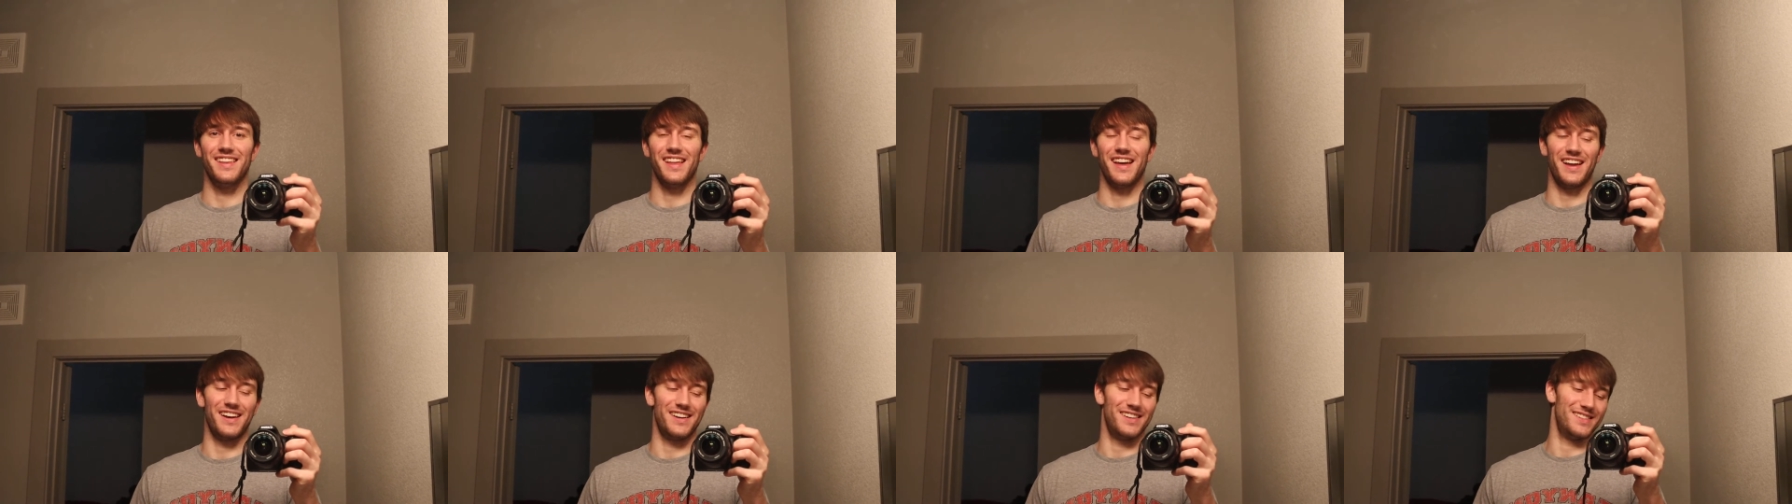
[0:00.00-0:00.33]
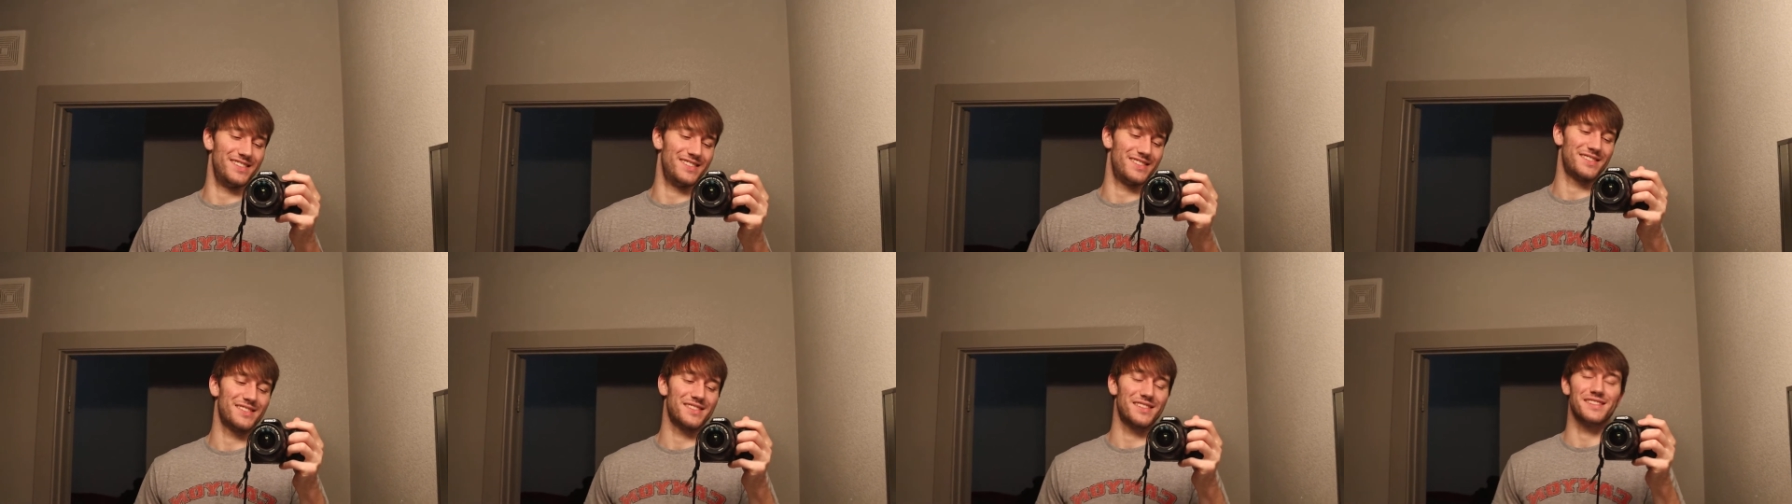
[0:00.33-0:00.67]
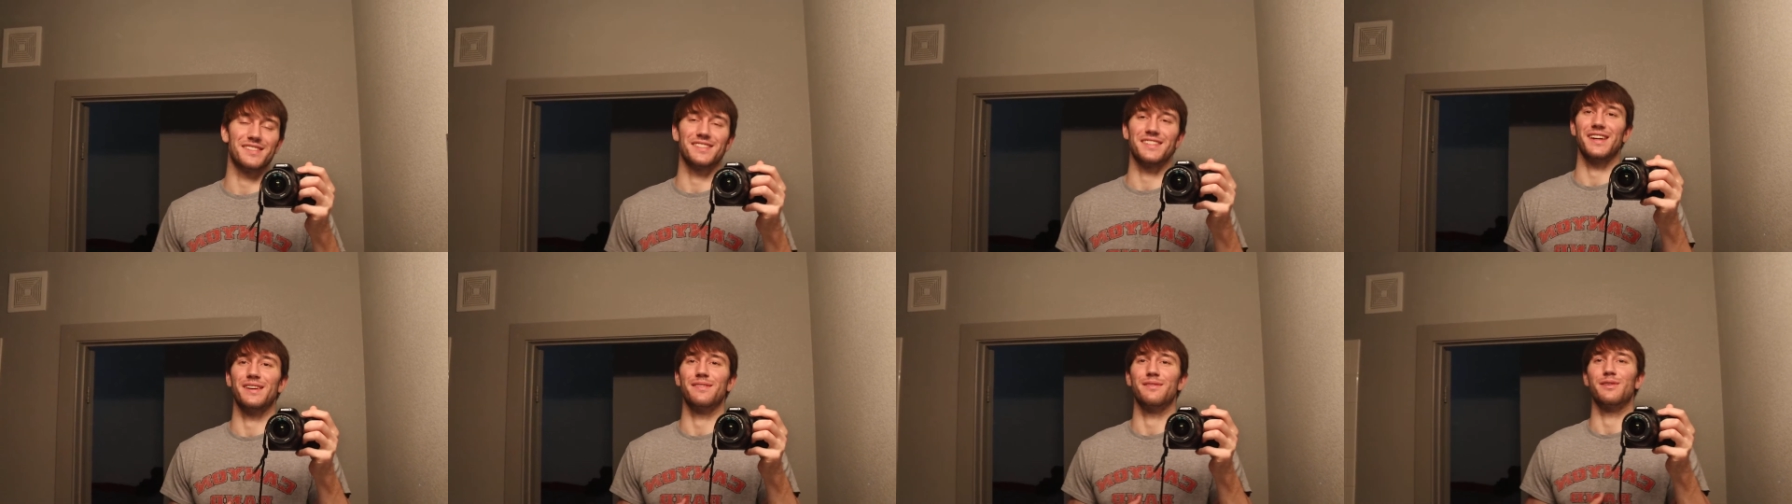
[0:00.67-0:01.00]
that is a
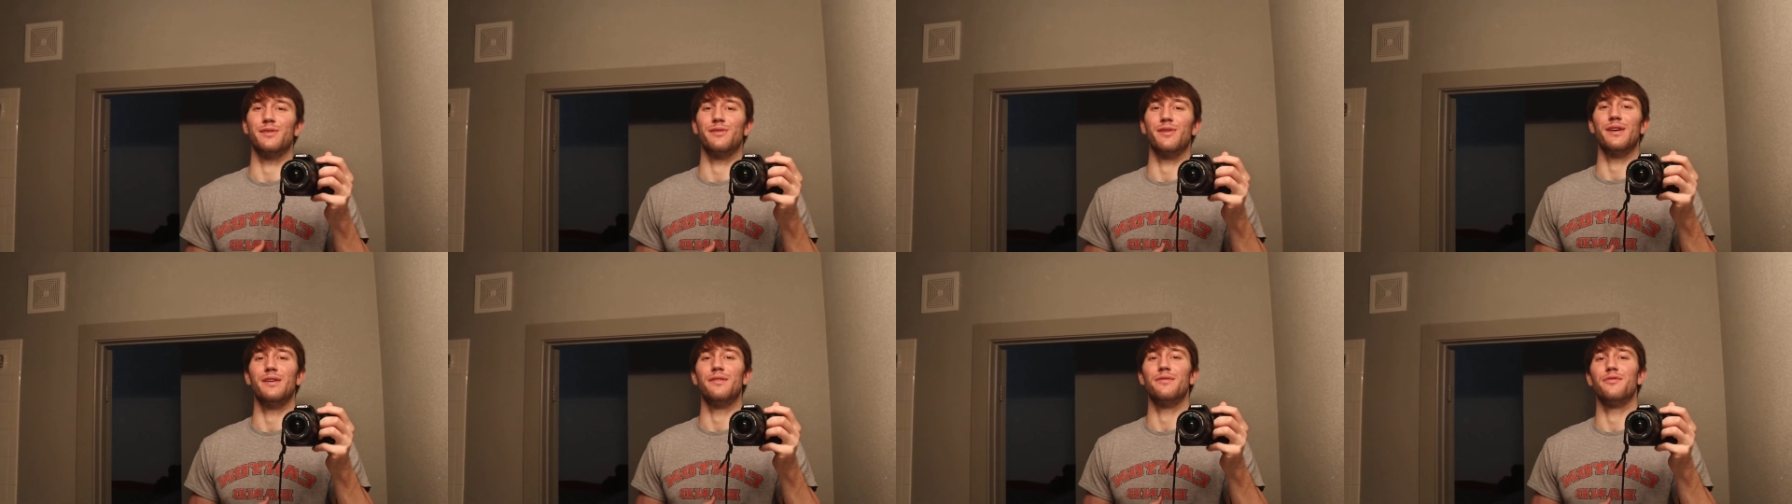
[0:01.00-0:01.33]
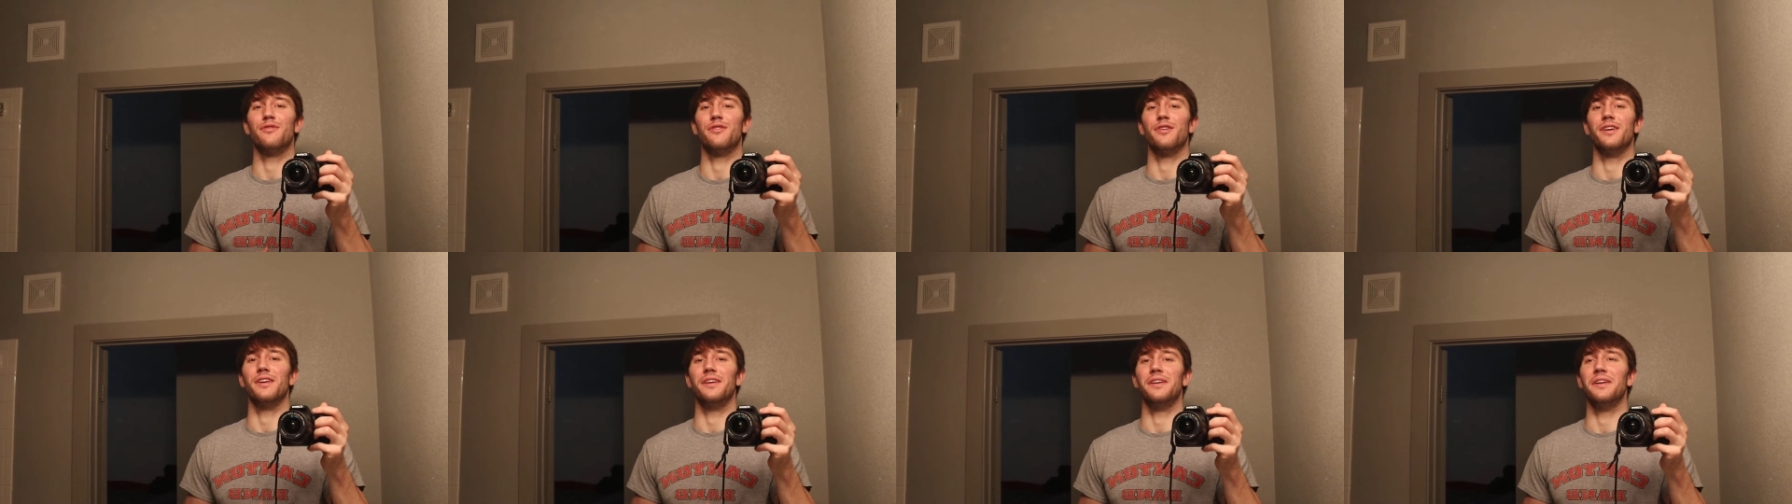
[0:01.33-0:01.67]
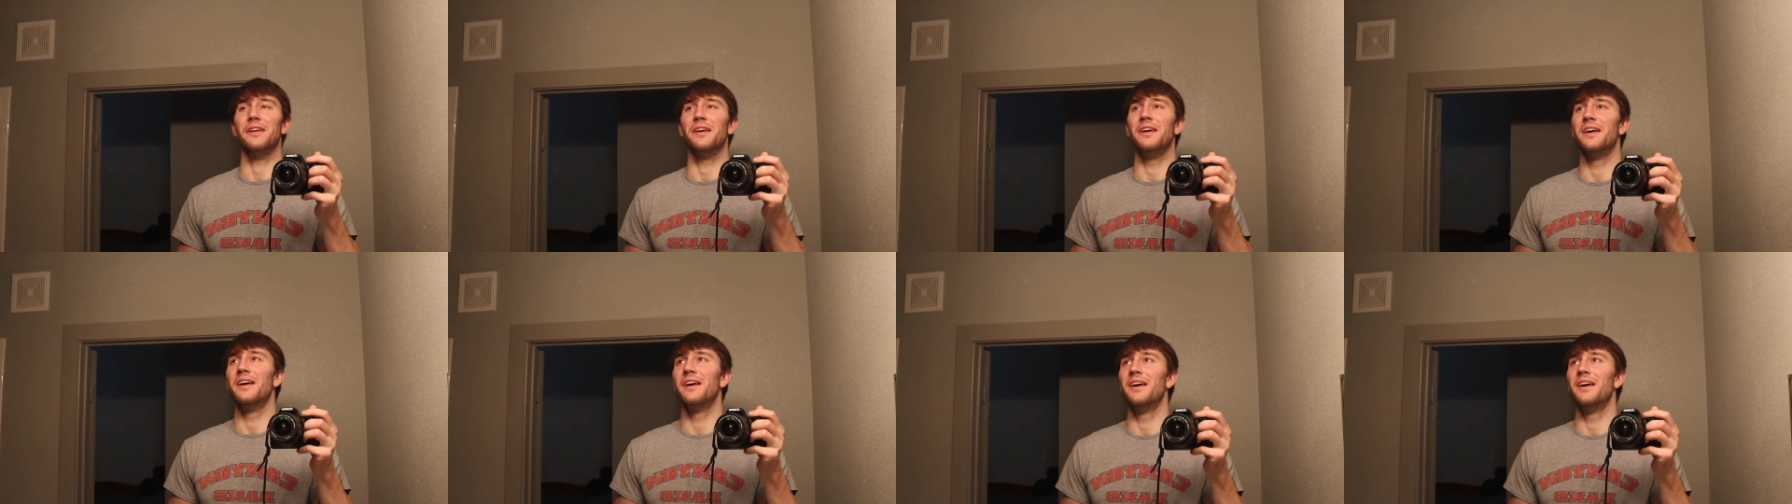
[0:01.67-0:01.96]
sign of a great friend.